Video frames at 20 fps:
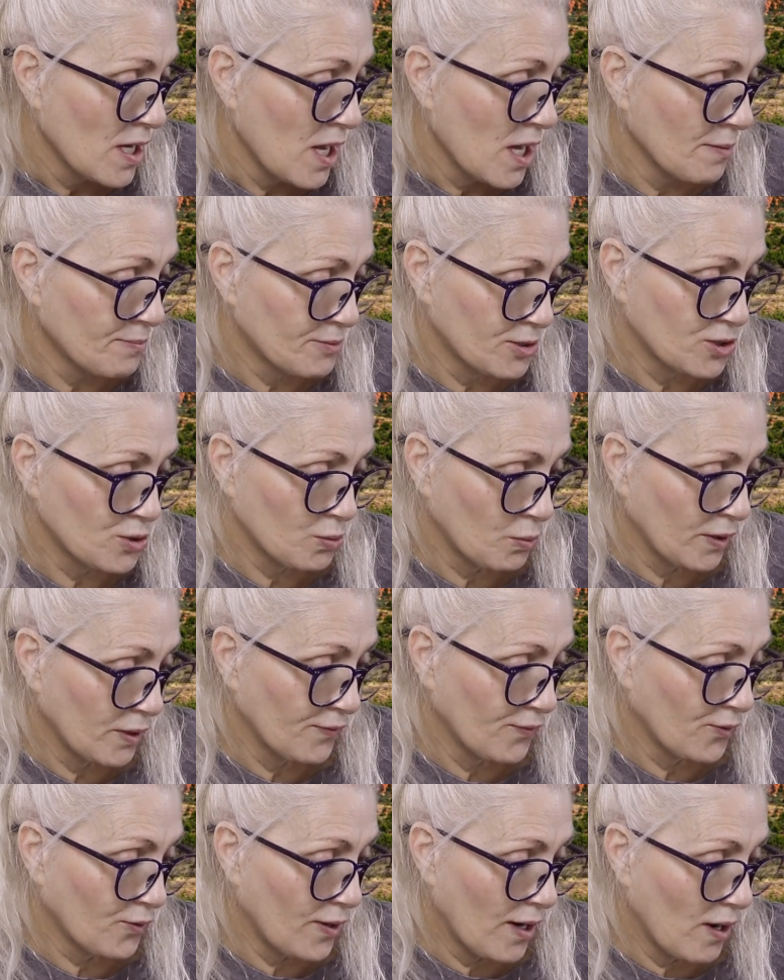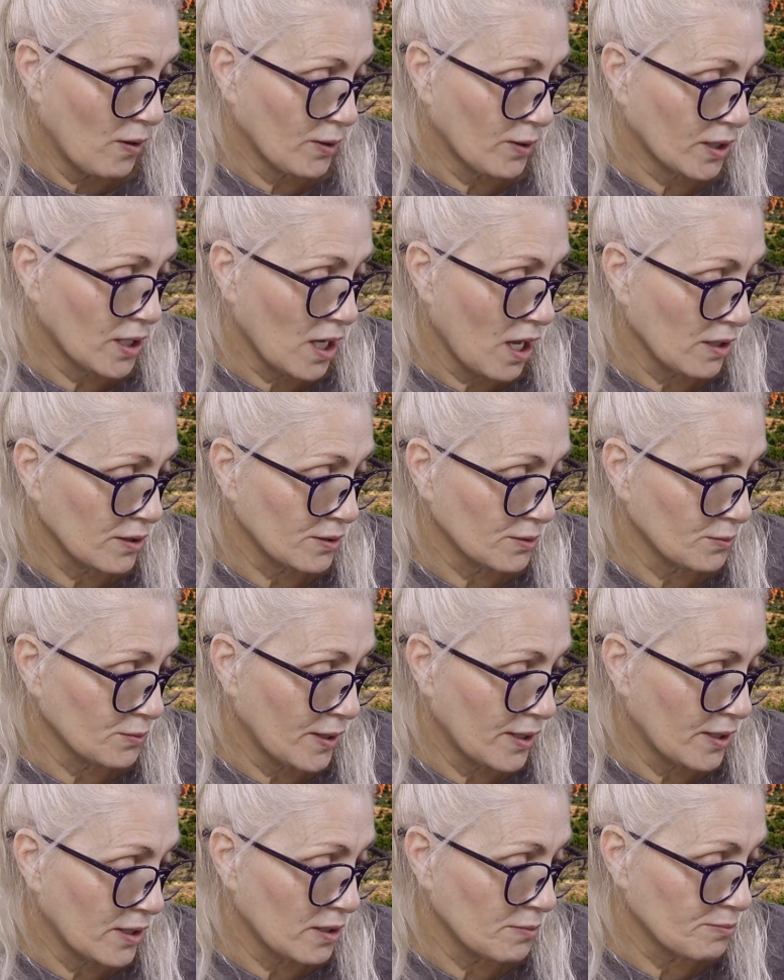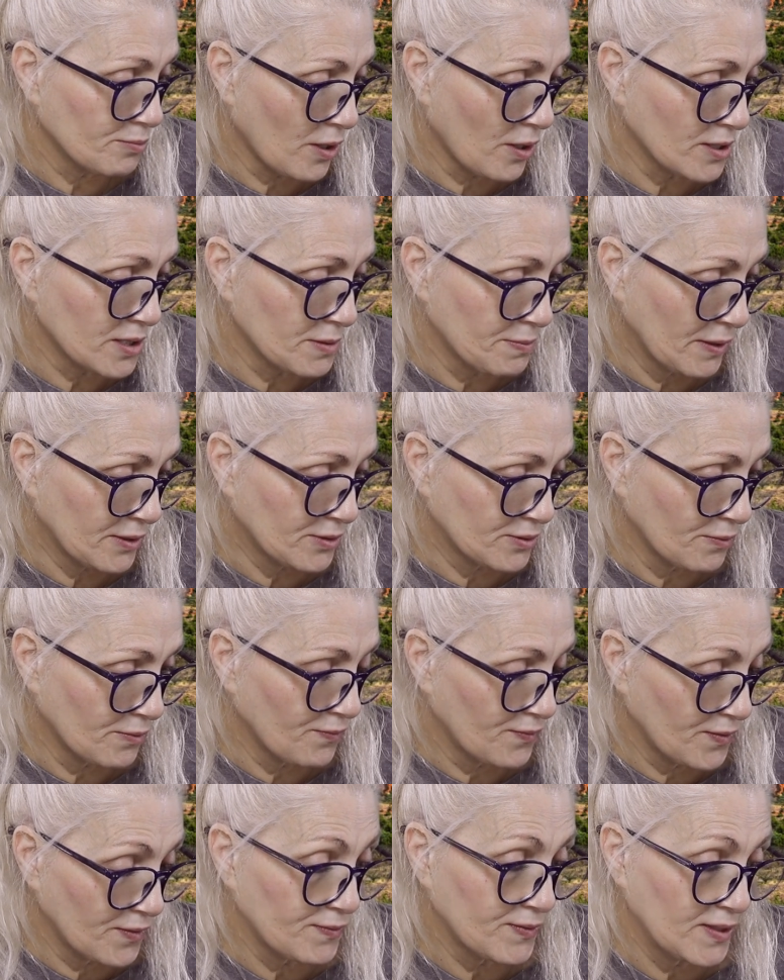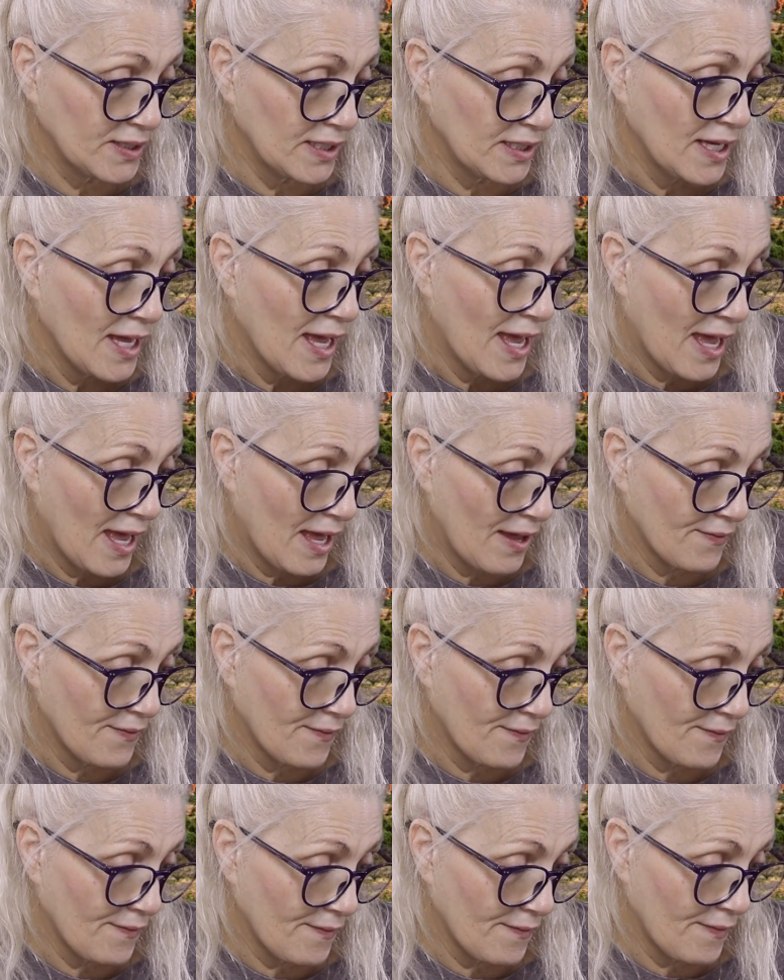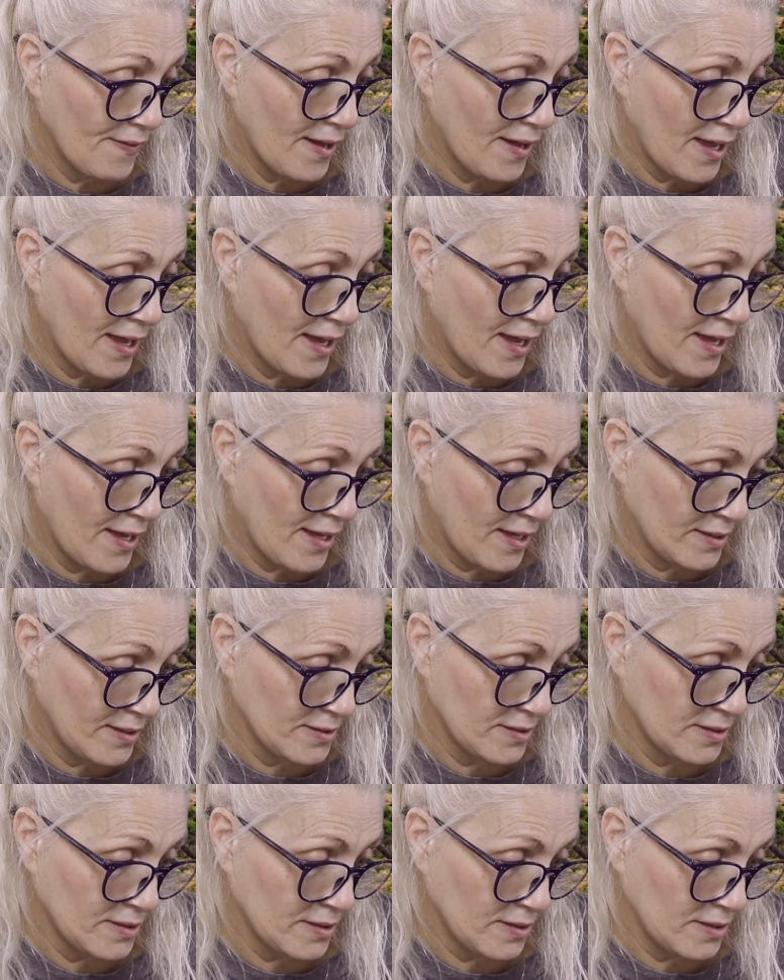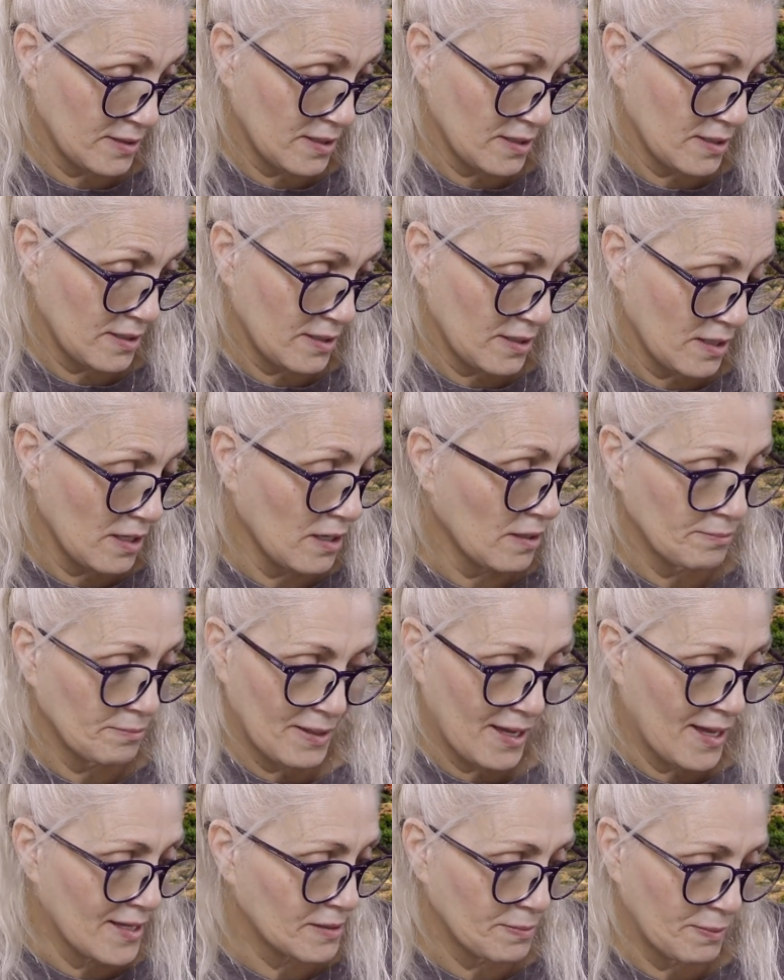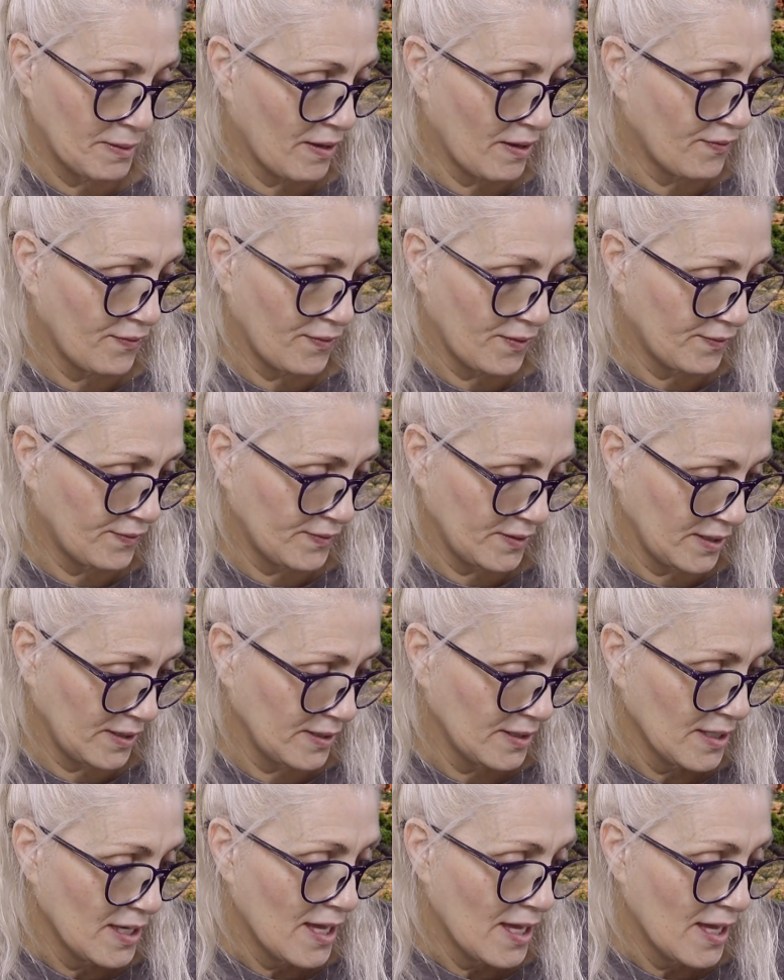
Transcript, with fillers: up to 24 hour color wear, broad spectrum 50, and um, SPF 50